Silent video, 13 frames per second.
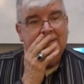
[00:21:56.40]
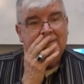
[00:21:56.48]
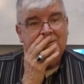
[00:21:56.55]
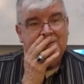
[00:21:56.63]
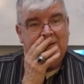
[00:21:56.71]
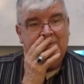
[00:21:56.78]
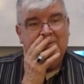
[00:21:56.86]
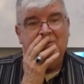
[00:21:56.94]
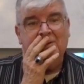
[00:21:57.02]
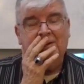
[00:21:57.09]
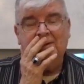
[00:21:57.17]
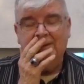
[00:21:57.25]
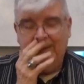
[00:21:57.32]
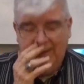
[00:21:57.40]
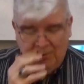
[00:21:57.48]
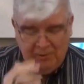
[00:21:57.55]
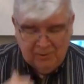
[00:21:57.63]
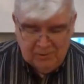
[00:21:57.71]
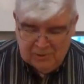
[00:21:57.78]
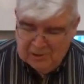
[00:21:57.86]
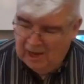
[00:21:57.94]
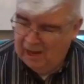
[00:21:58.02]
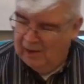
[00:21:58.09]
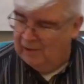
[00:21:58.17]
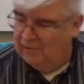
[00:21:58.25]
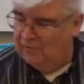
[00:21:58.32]
Some of the leaders
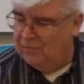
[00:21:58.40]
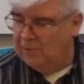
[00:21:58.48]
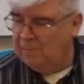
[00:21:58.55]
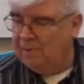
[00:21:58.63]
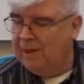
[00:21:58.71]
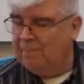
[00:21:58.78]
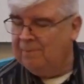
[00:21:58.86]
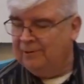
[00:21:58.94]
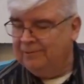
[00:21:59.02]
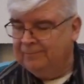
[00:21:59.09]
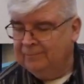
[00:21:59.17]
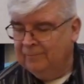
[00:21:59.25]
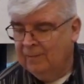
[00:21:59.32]
of the people.